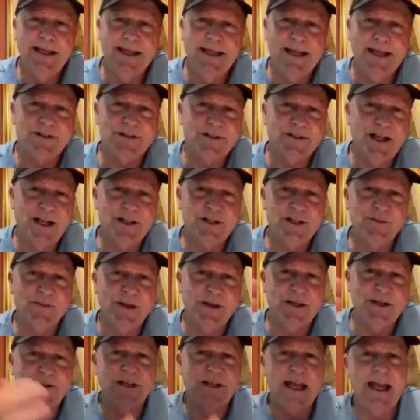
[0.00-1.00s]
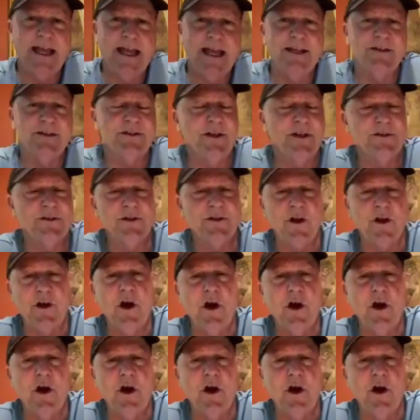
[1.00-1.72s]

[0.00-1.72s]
He extends me his hand. He says,